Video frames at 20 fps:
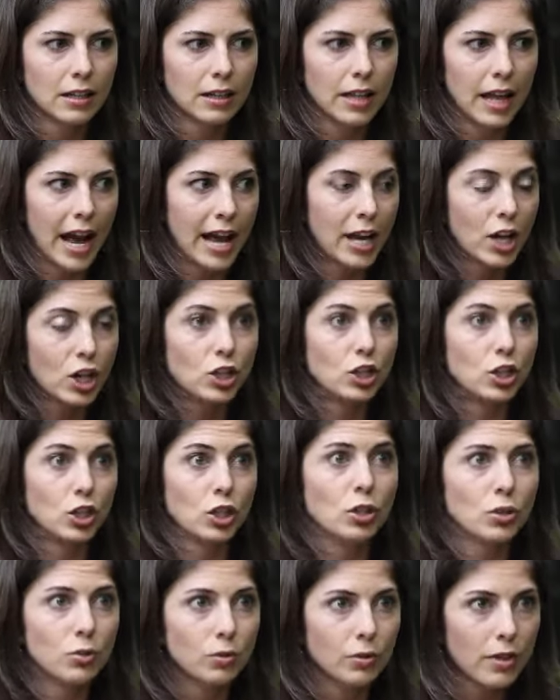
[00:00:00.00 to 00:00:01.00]
that I could
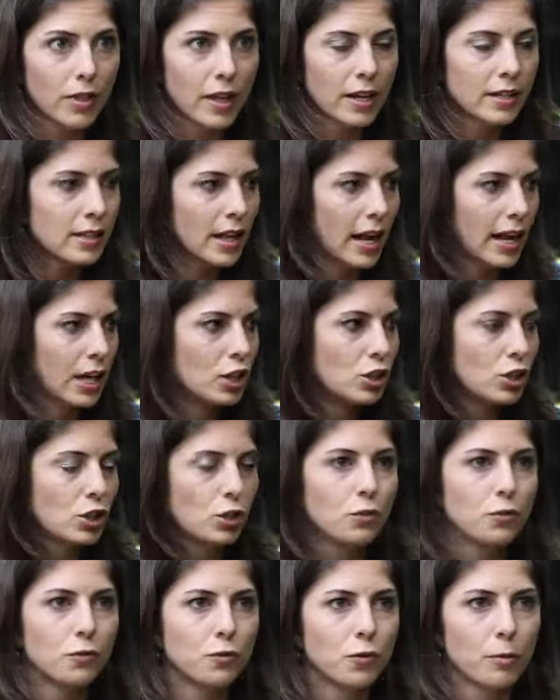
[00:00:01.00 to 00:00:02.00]
do, things that I could
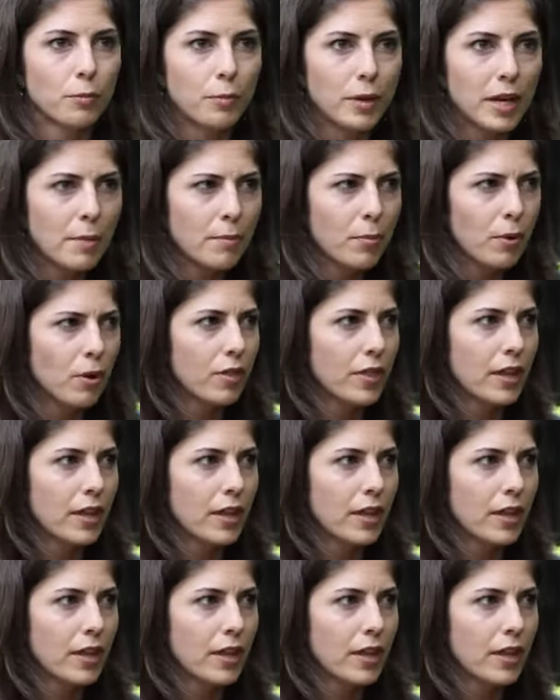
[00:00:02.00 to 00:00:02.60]
do for people,